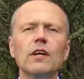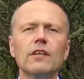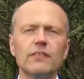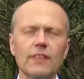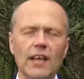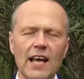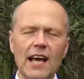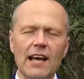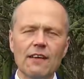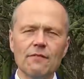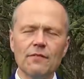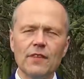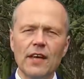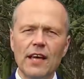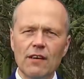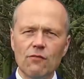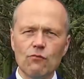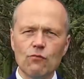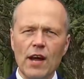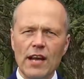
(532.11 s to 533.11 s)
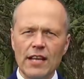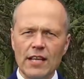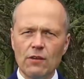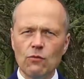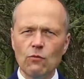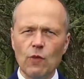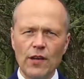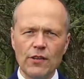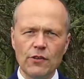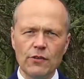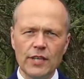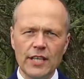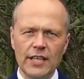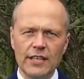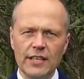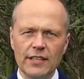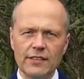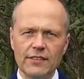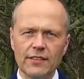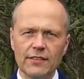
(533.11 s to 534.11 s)
to have there ready when you
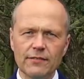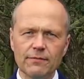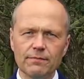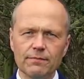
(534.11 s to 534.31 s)
need it.